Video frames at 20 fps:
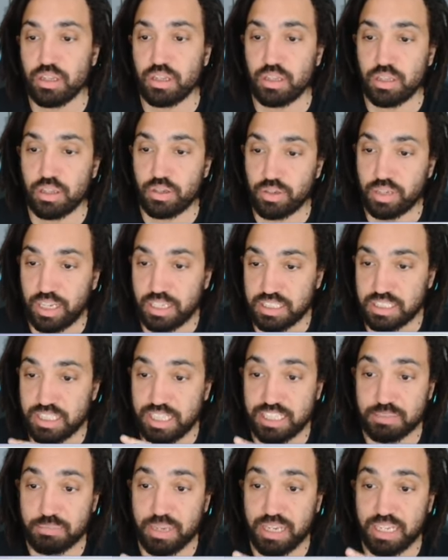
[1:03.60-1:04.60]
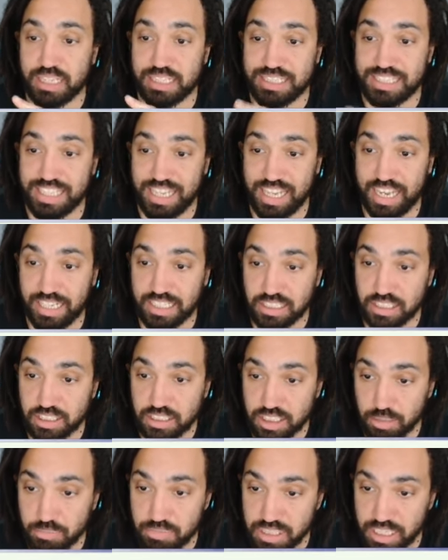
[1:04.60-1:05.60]
Okay, so let's make dx the
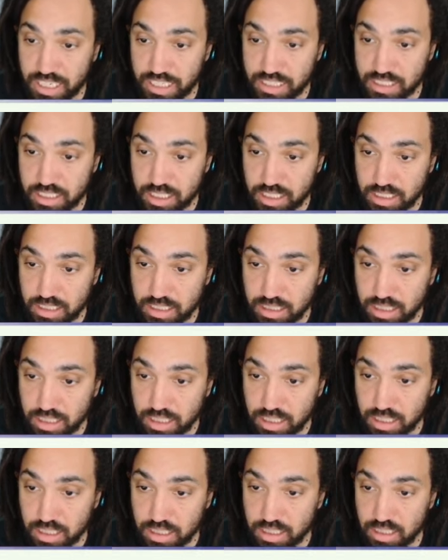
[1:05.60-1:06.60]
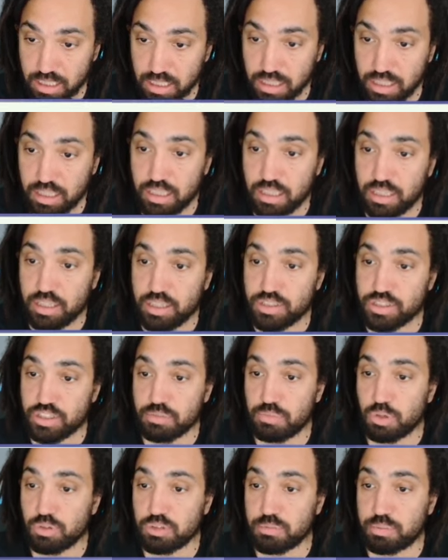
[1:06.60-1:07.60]
subject. So
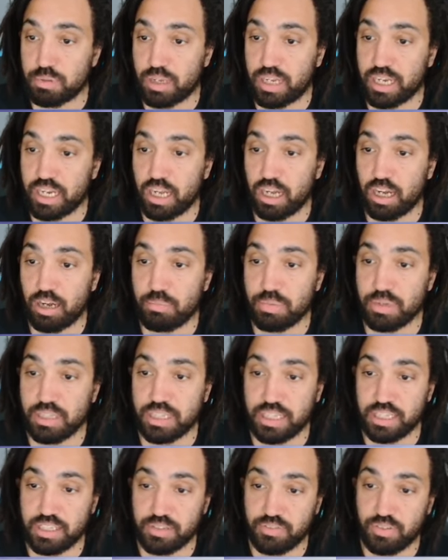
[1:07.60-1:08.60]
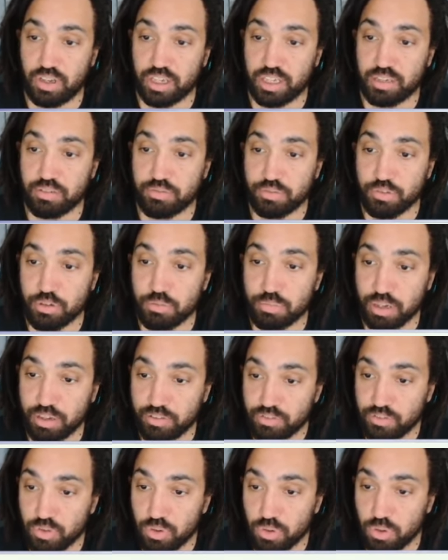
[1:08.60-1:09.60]
multiplying up and then dividing through by
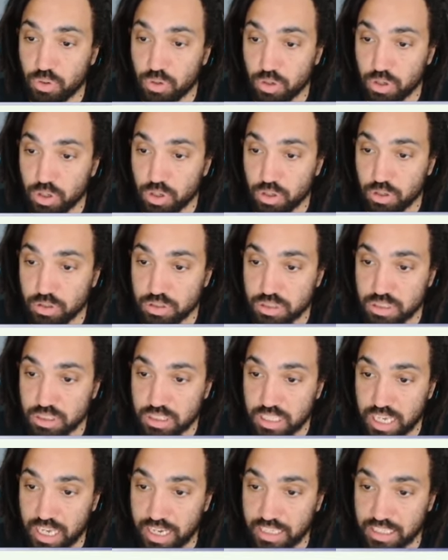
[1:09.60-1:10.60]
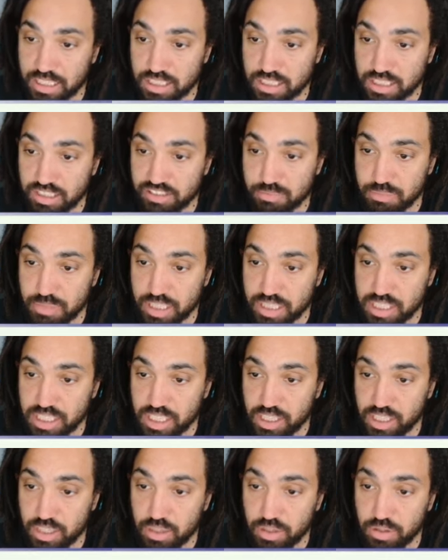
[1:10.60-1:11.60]
4 cos x gives me
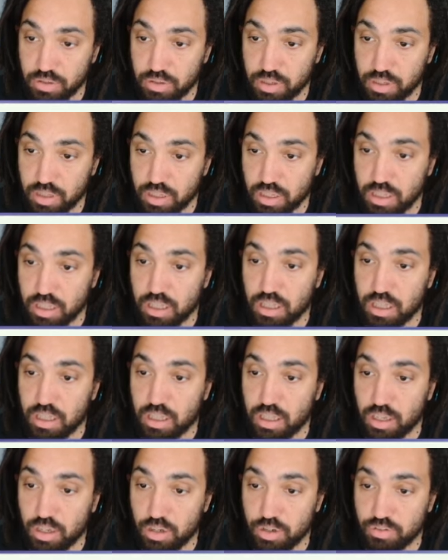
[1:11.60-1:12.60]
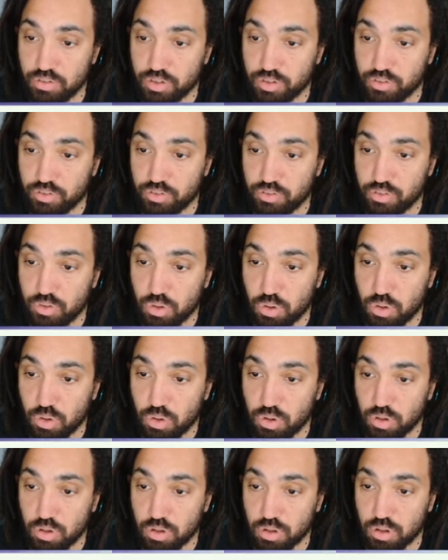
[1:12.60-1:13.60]
du over 4
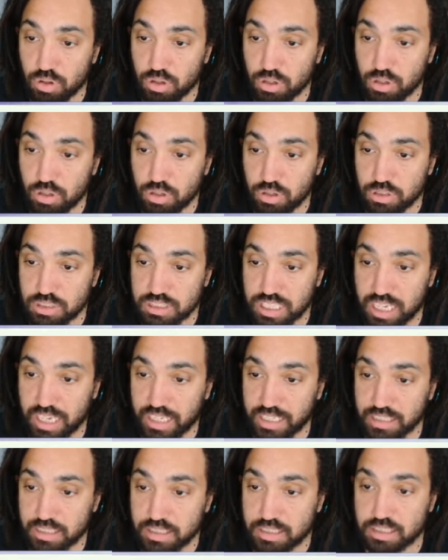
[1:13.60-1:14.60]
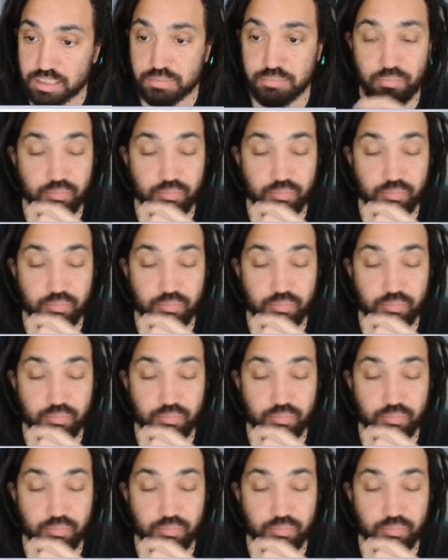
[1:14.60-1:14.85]
cos x.